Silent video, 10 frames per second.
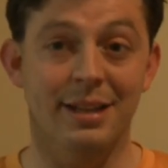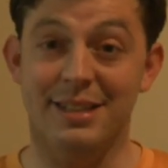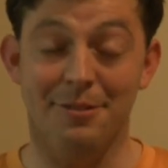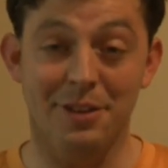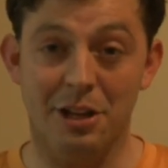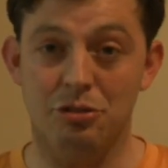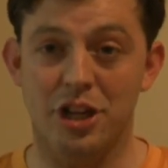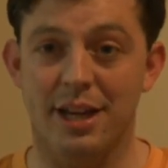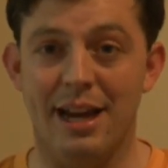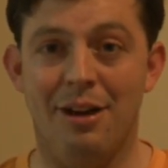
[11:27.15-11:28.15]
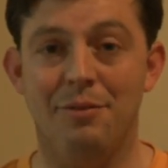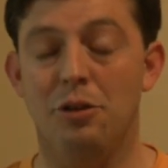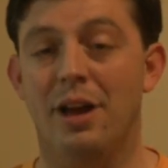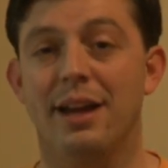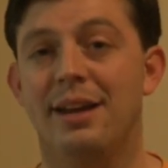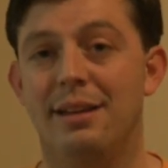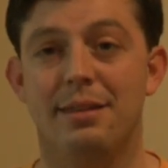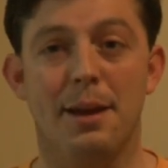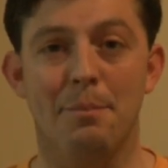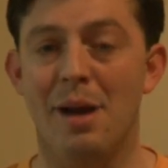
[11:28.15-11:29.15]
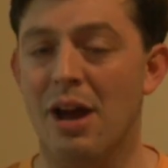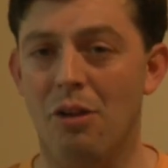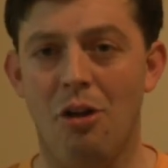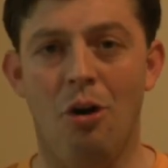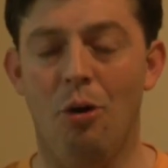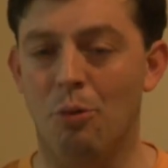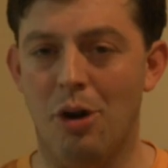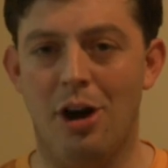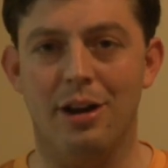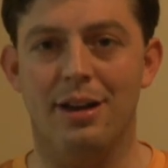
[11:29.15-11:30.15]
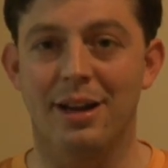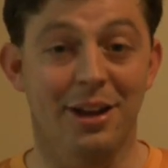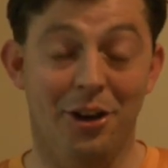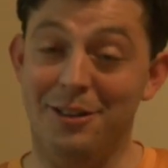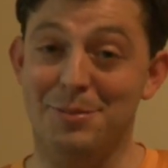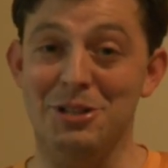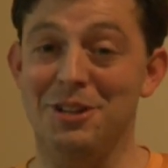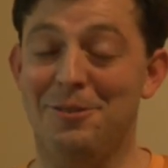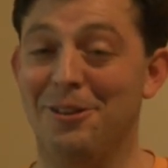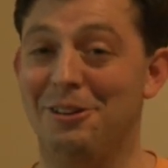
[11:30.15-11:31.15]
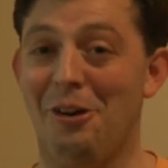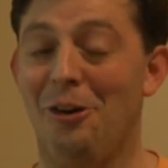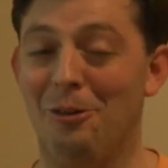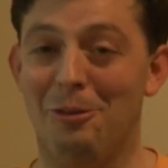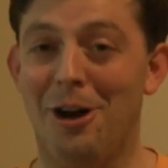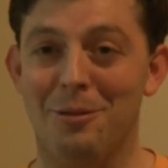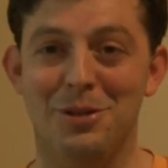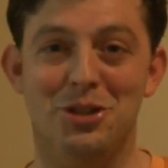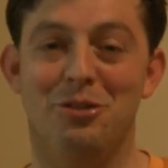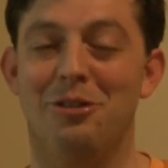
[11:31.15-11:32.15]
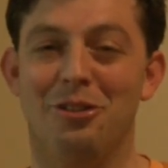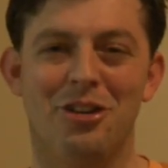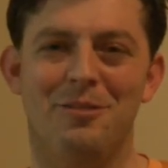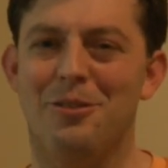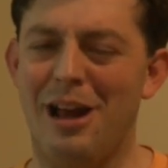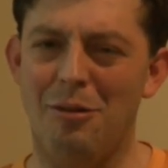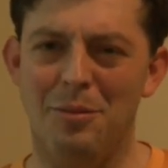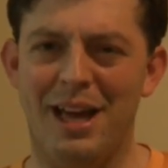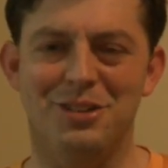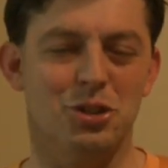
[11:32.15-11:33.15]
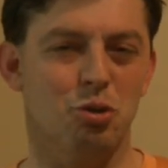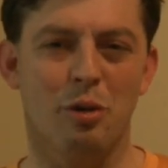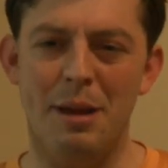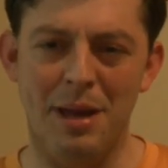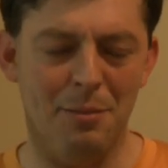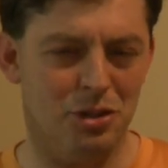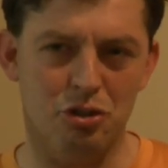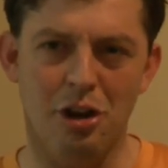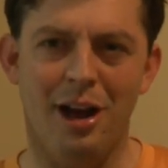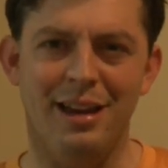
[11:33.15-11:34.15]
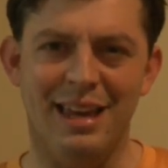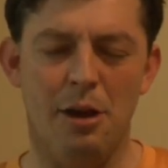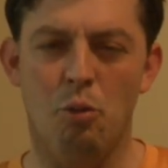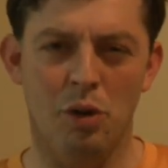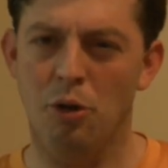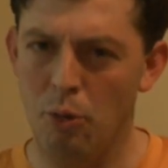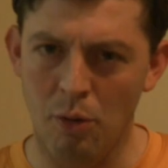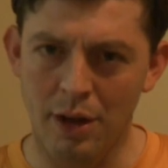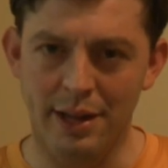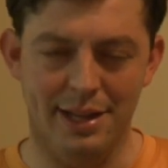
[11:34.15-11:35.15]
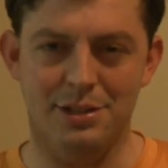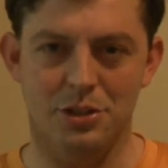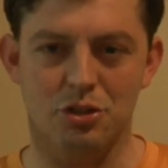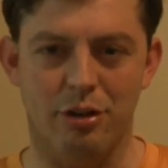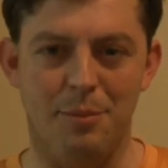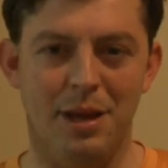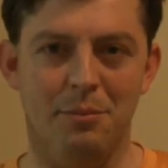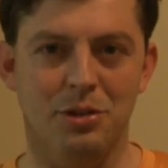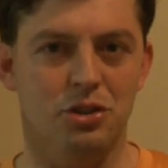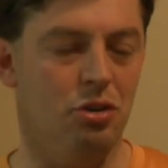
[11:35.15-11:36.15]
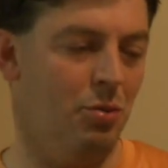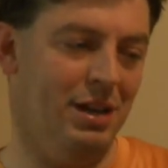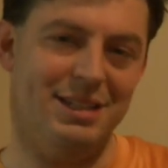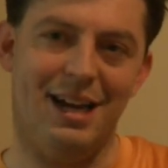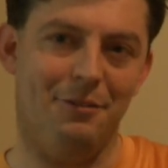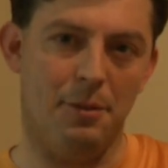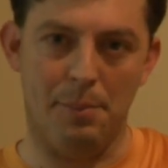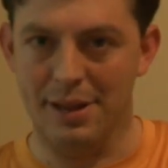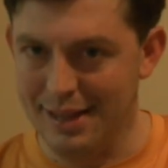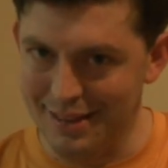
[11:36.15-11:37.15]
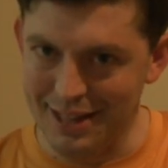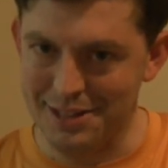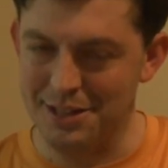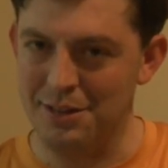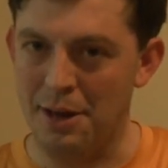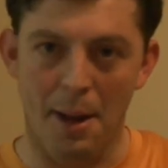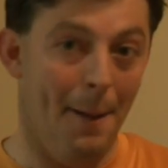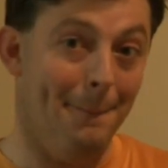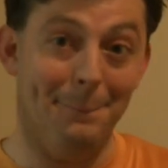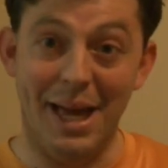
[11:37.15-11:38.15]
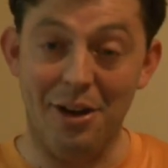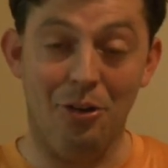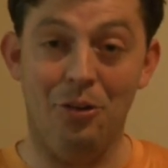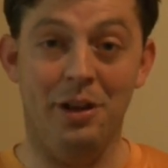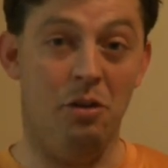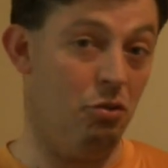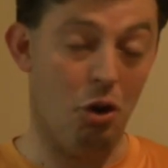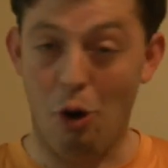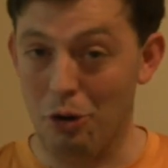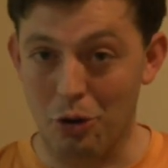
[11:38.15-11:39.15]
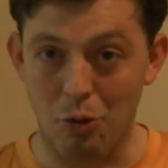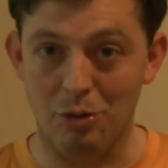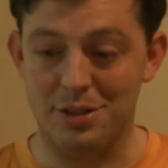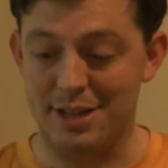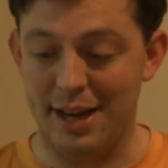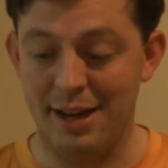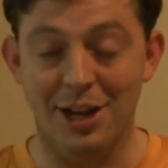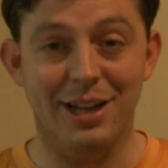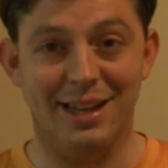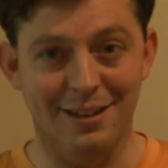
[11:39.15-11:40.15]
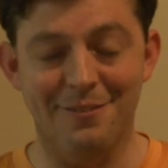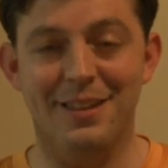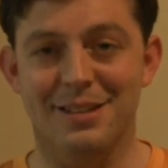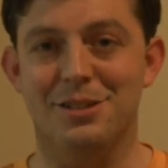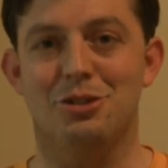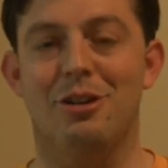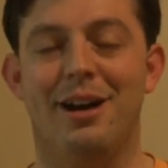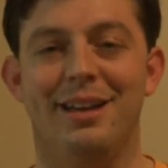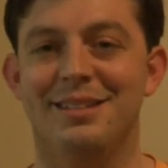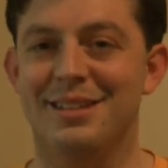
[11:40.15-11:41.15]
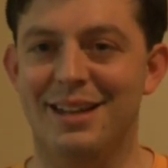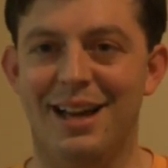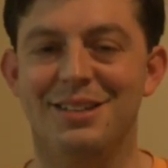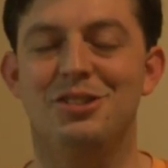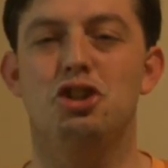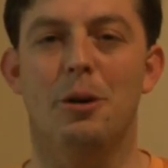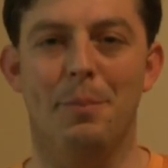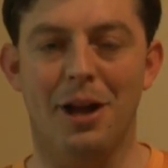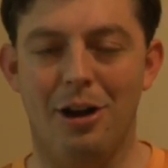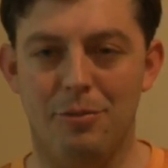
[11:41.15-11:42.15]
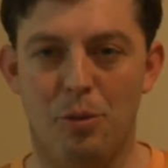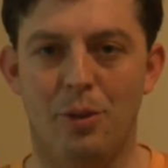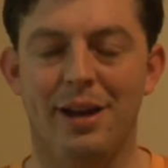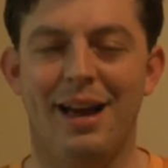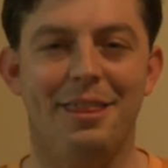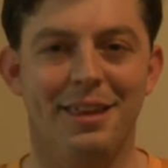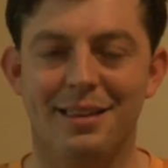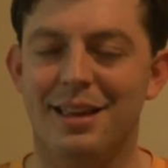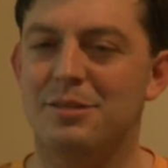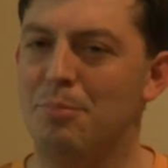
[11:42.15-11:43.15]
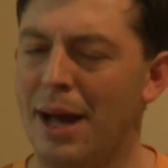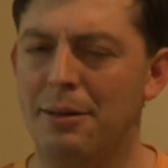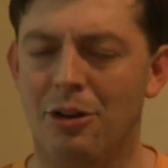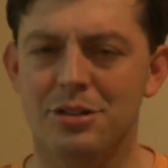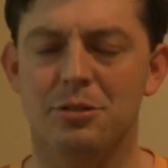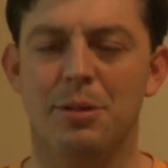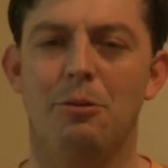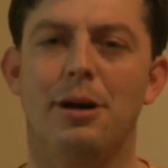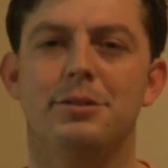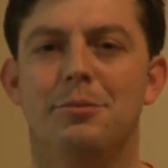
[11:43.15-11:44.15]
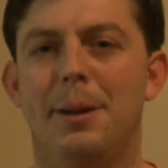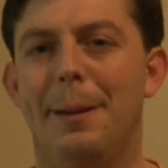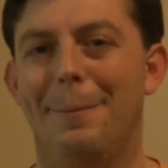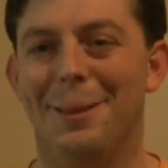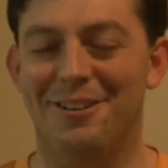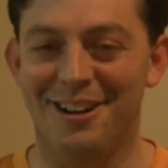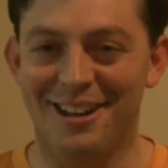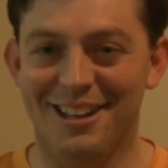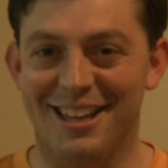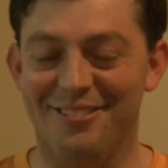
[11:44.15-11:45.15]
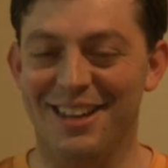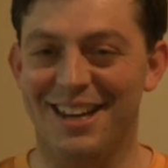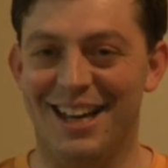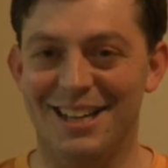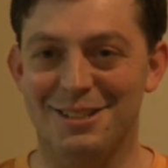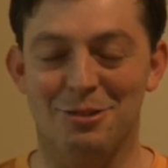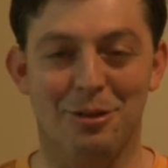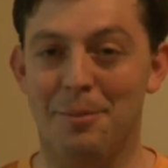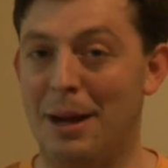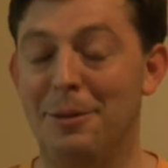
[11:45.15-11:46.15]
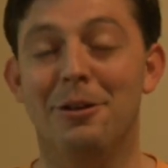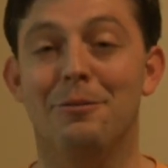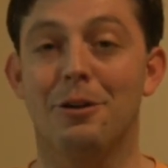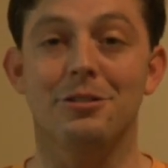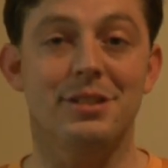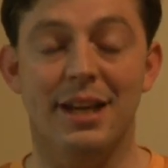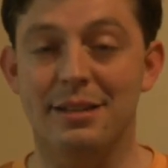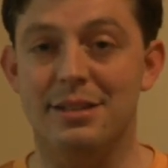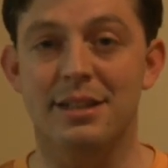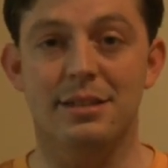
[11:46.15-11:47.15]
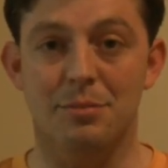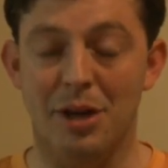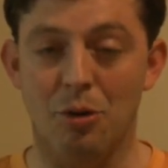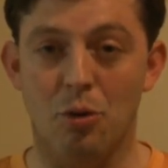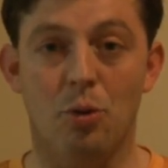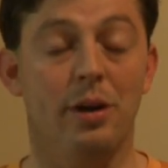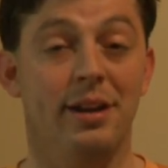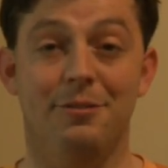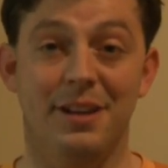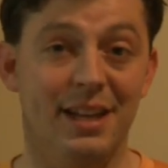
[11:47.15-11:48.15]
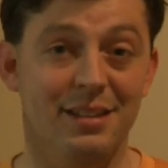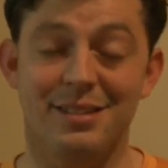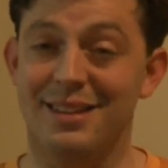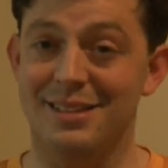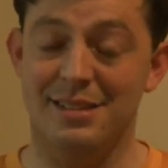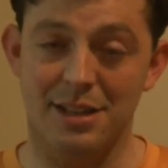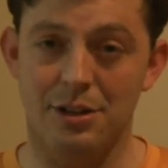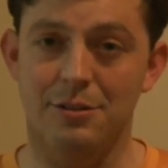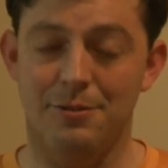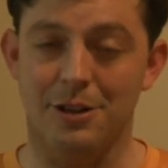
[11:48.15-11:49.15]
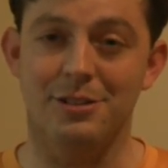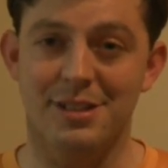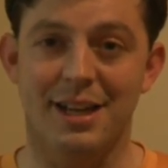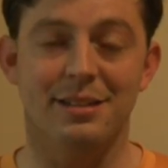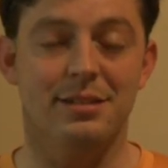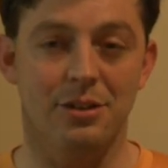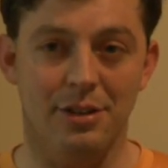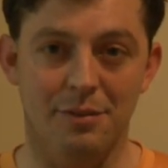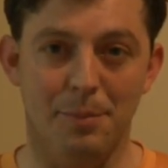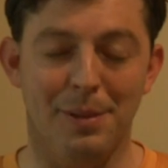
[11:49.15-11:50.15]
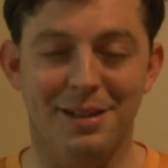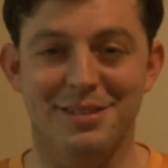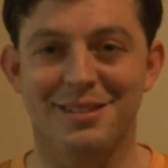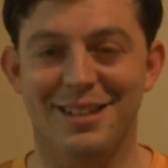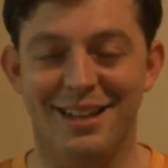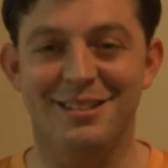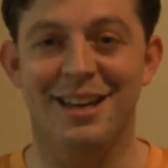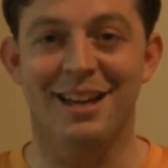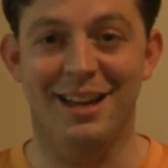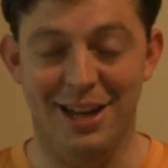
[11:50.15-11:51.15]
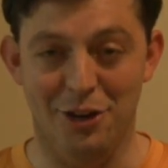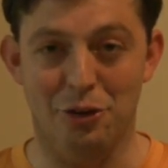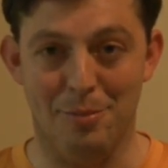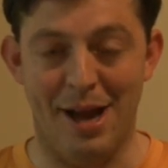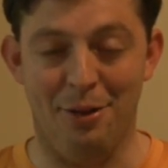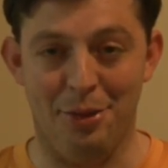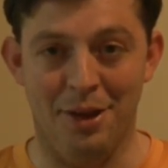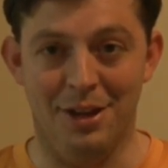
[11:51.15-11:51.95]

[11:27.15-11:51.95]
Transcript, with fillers: Definitely go check it out if you like anything metal, alt rock, especially if you're into alt rock, but you're looking for an album that has screaming, but you're not yet real into screaming, but you don't want to dive completely into the metal and hardcore scene. Give this a try. It's a nice jumping off point. I think that might also be why so many people are giving it a high score. It might be their first taste into metalcore. And if it is, this is a good first taste. It'll leave a pleasant taste in your mouth.